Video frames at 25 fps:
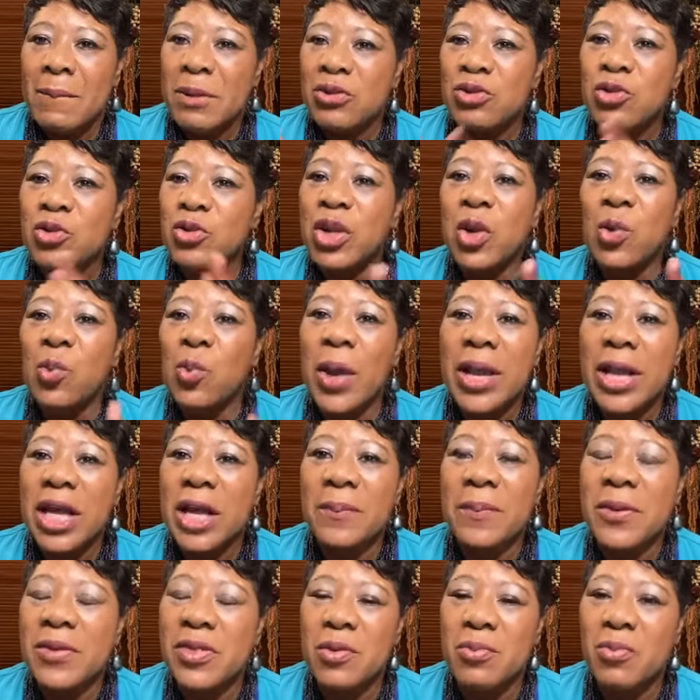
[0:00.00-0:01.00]
But you can wake
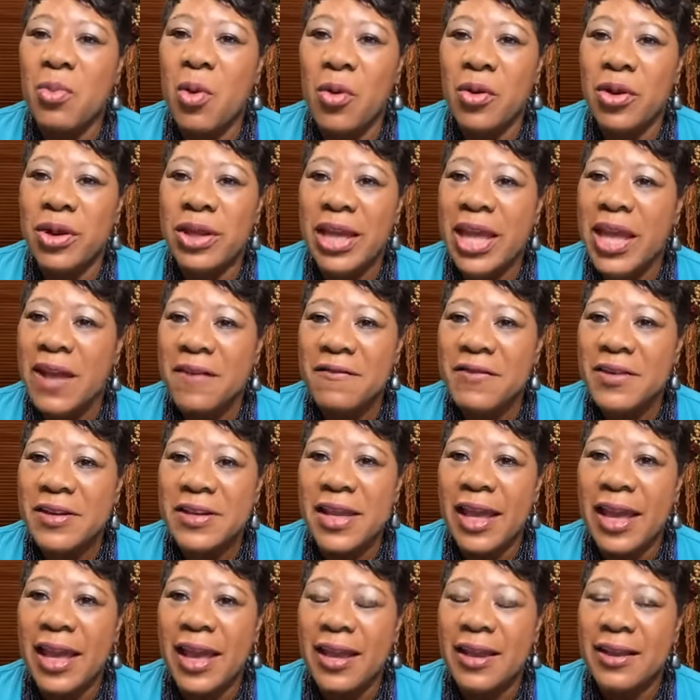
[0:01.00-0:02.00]
up in the morning every
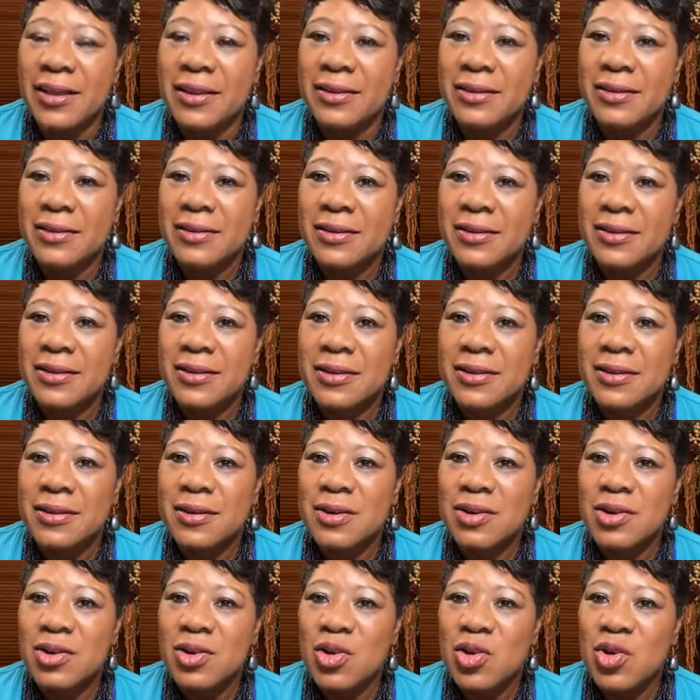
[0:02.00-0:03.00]
day
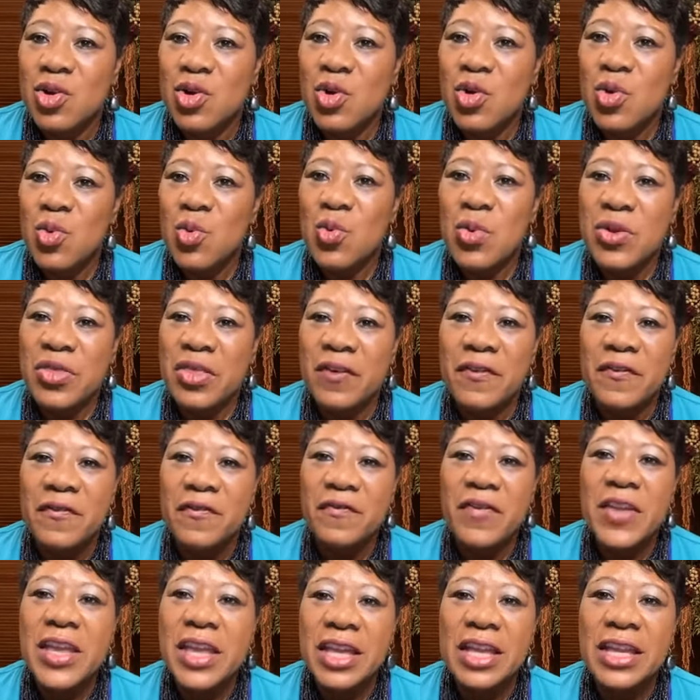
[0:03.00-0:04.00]
with a
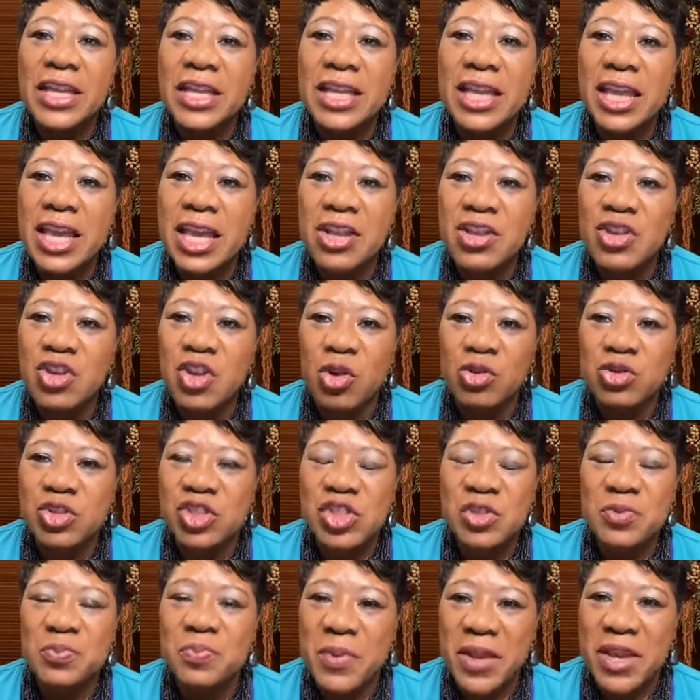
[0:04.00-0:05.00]
feeling in your
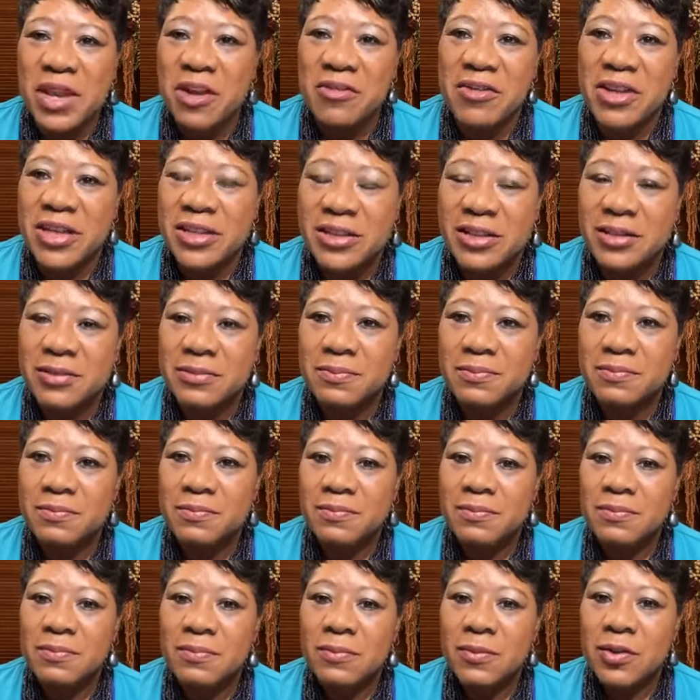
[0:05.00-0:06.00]
spirit
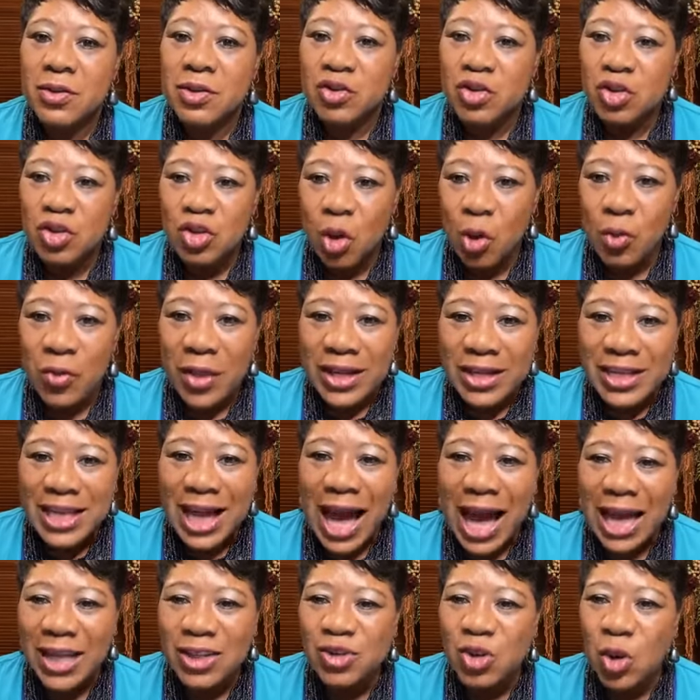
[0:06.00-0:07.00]
to know that
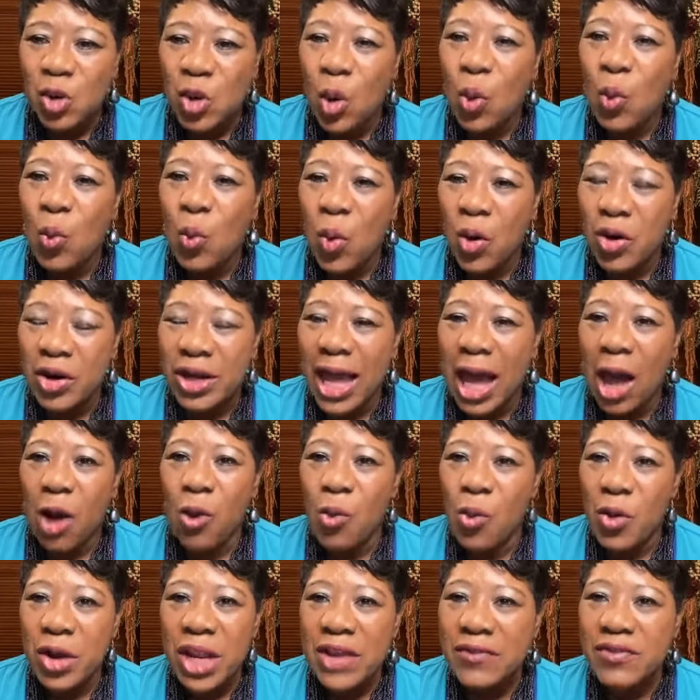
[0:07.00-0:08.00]
God is going to work
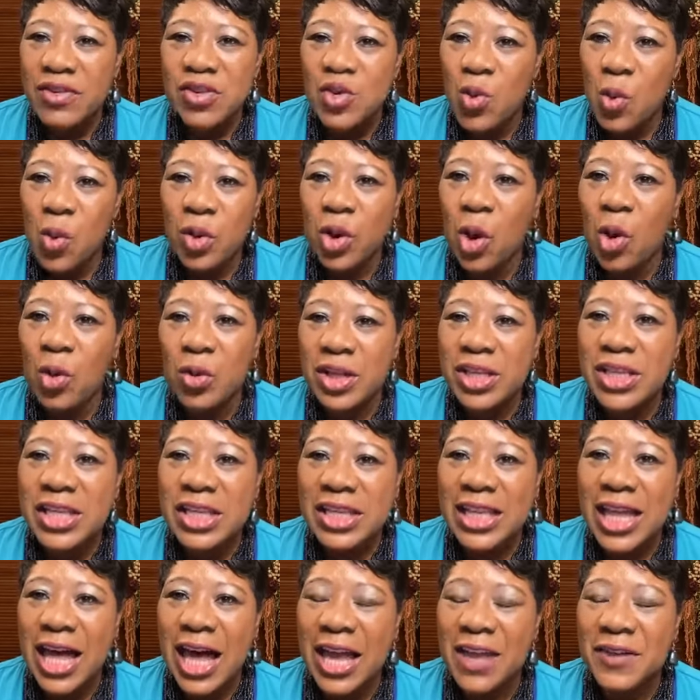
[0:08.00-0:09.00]
out whatever's going on in
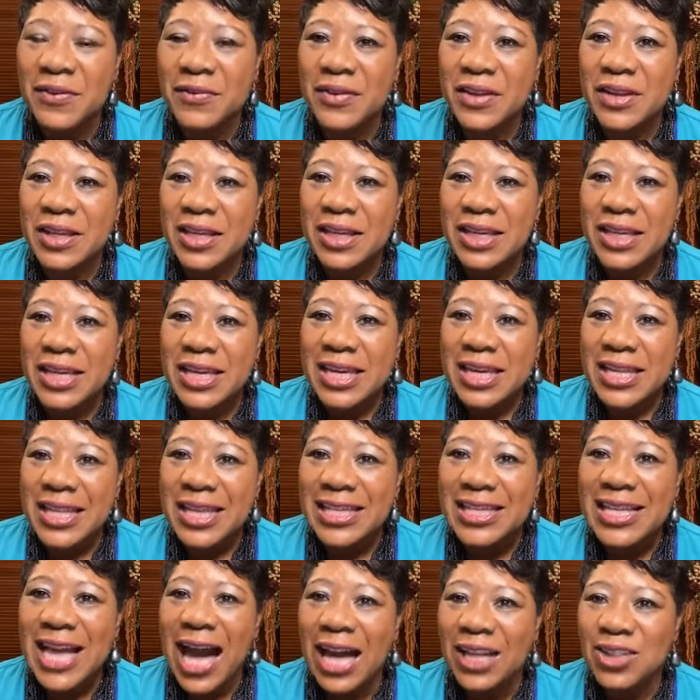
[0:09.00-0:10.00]
your life,
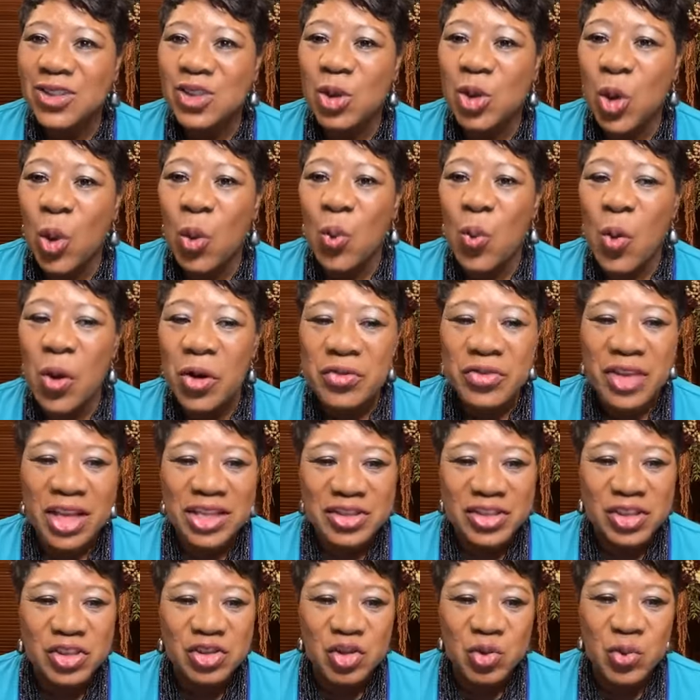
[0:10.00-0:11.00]
that God is going to work
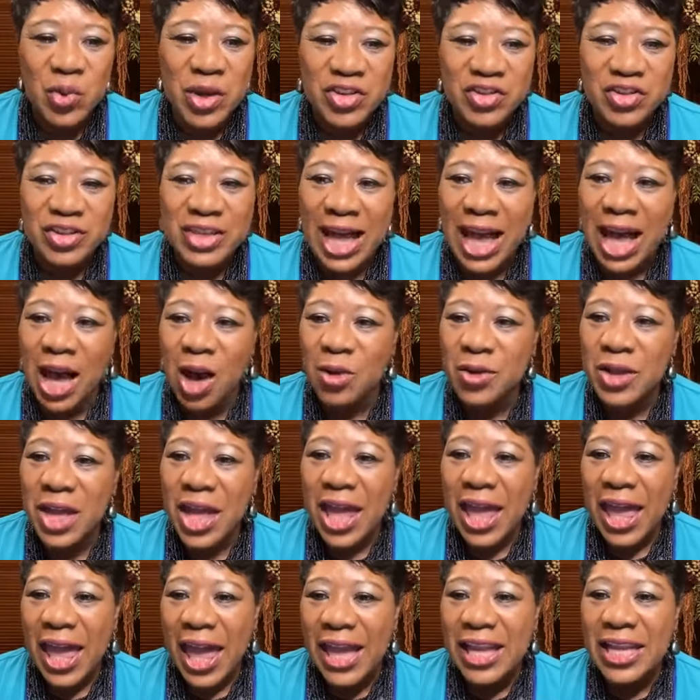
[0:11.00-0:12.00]
that situation out
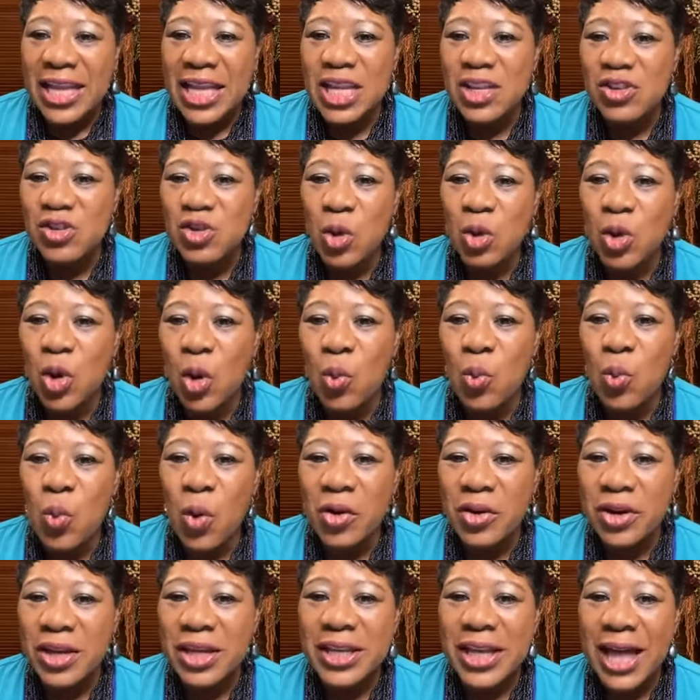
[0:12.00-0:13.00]
and He's going to
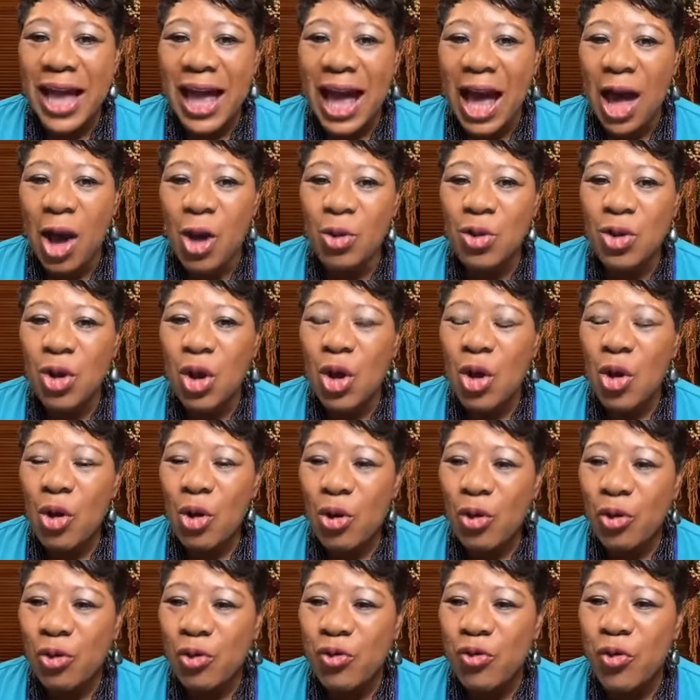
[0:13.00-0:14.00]
work it out
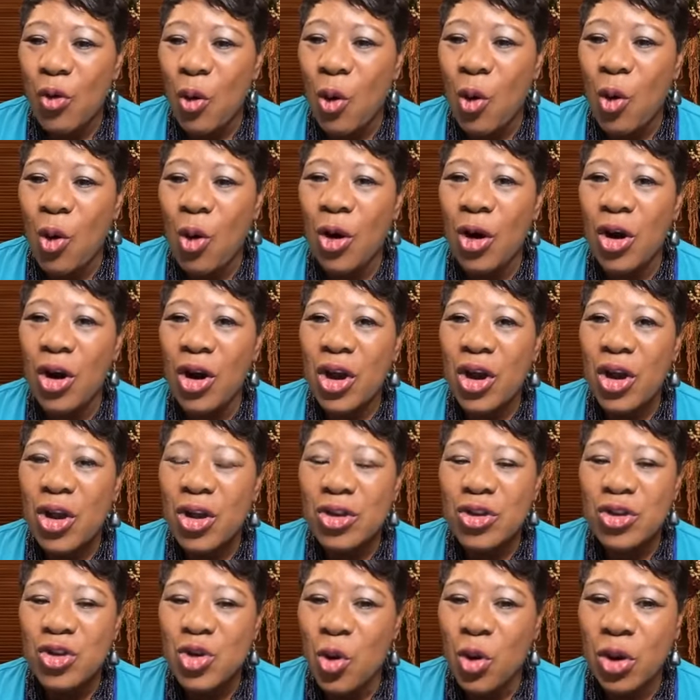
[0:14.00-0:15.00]
for
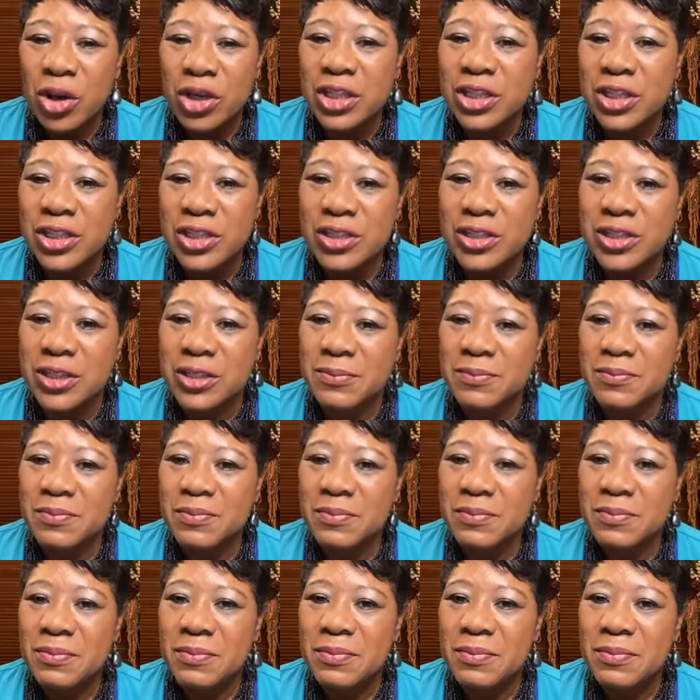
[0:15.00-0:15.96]
your good.